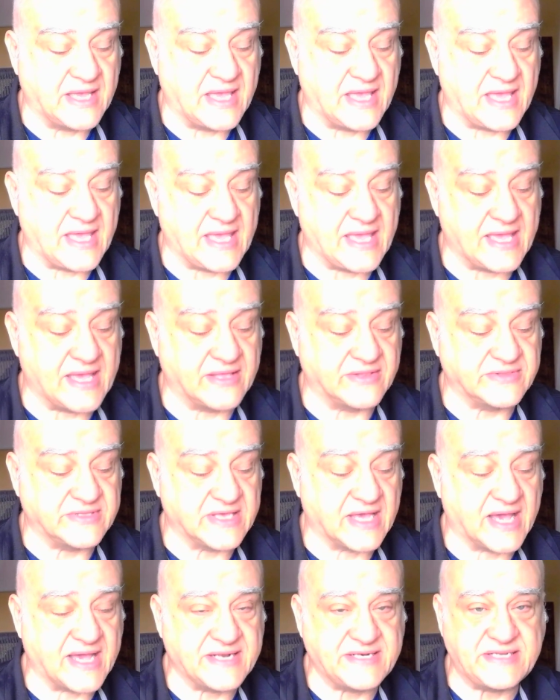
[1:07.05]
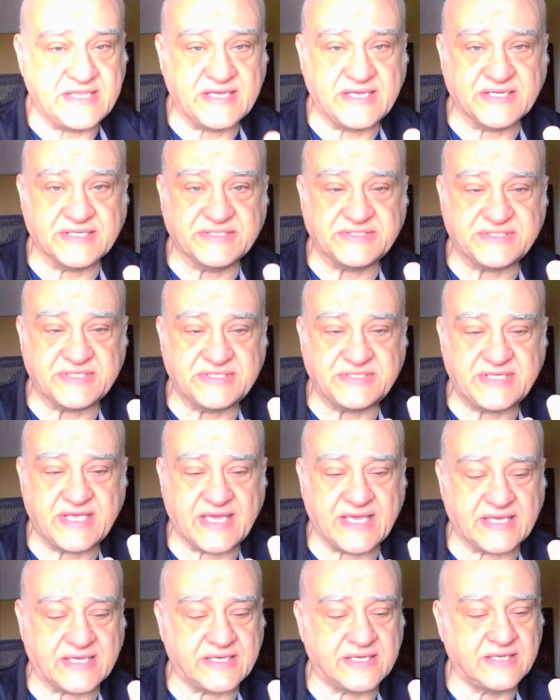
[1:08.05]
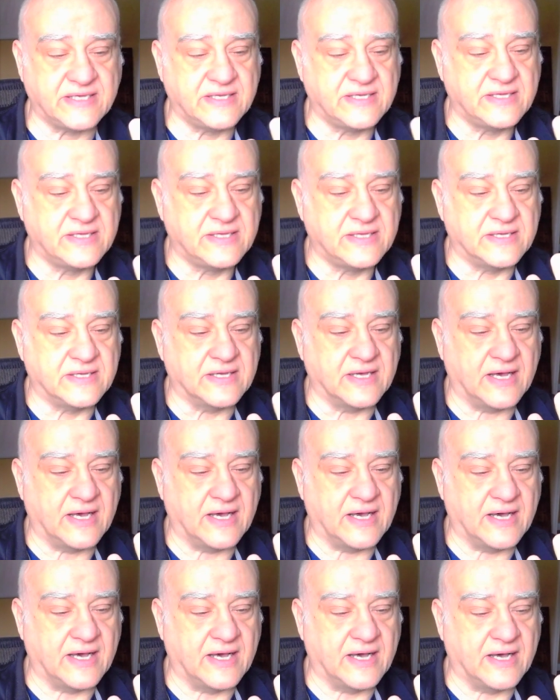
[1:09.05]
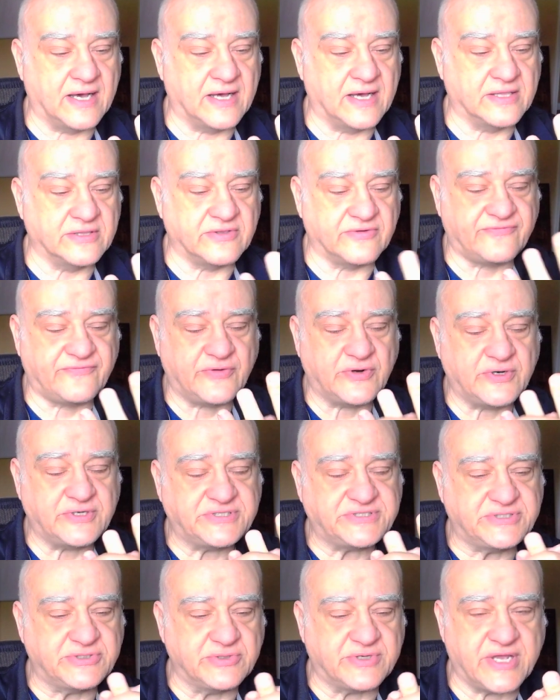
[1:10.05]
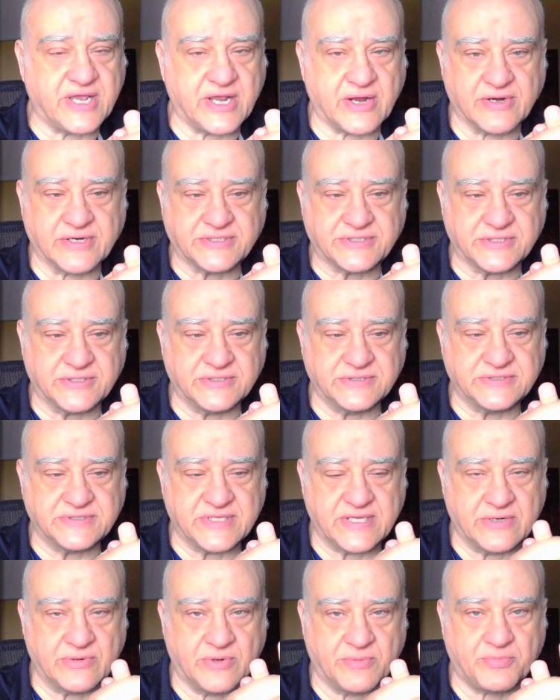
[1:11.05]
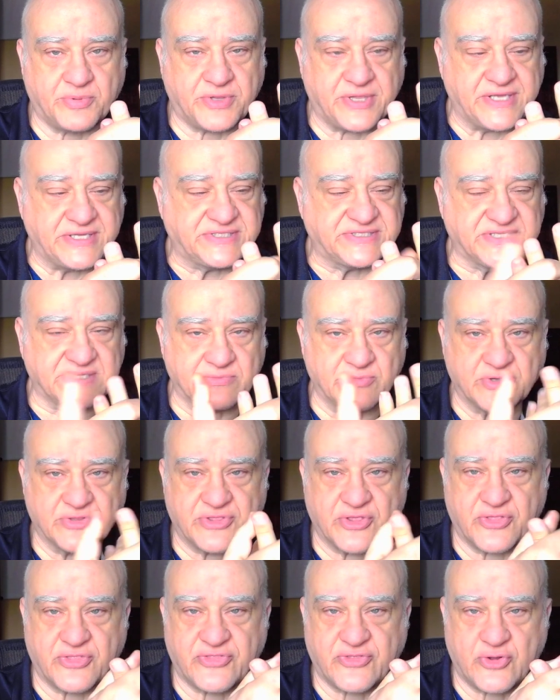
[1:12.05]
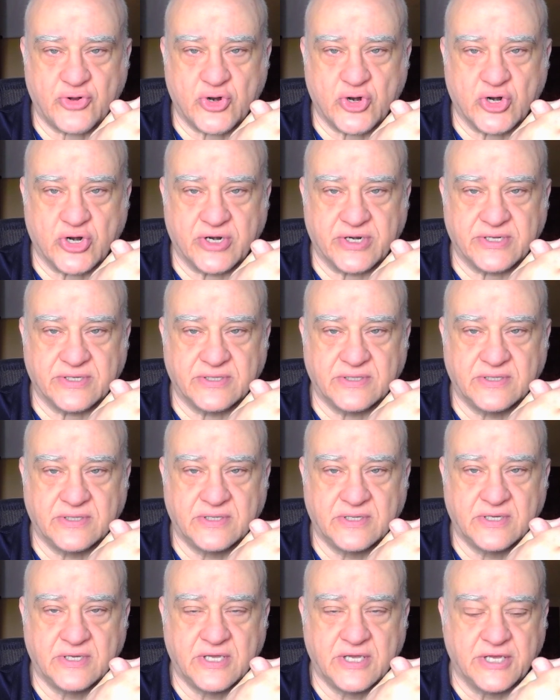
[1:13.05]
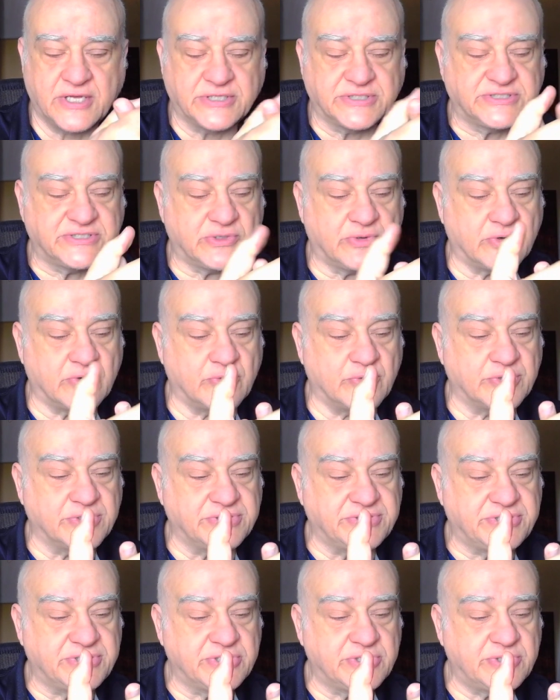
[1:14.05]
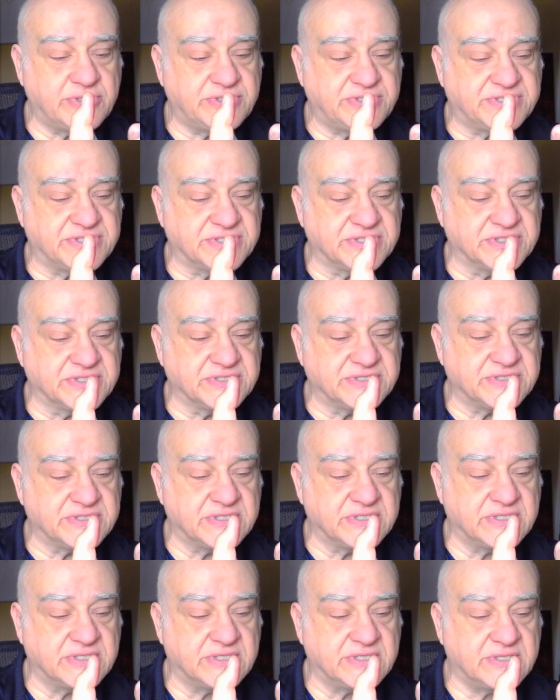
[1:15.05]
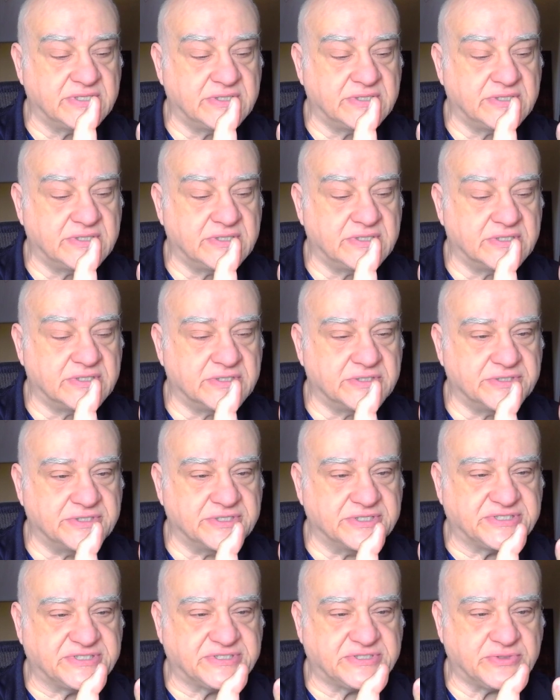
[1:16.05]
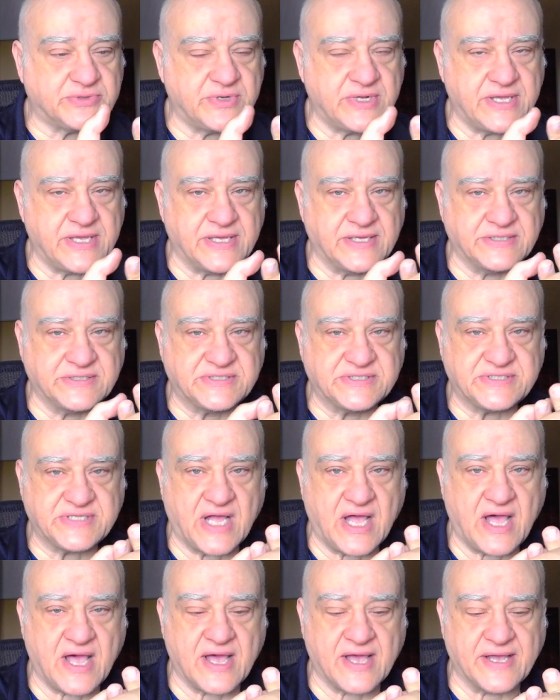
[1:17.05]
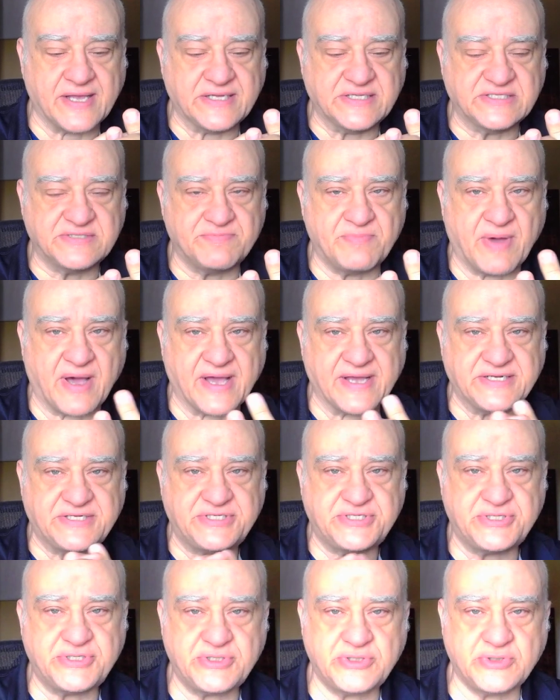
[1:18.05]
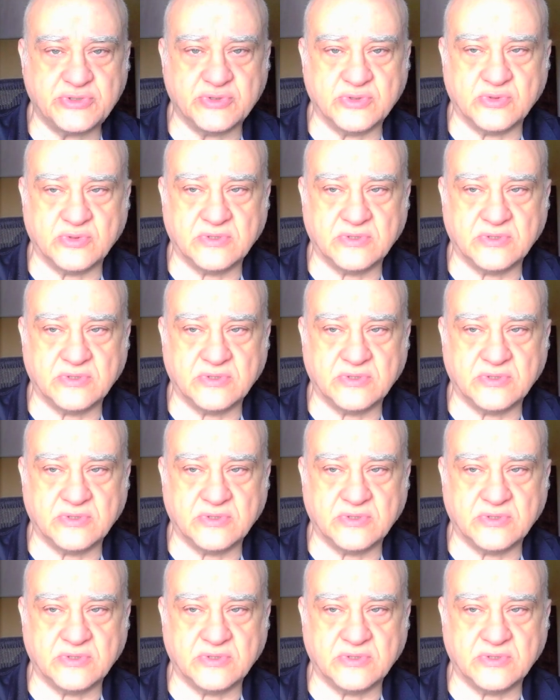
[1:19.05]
And the idea is to take the first two characters and replace them with a third. So it reduces the string size by two.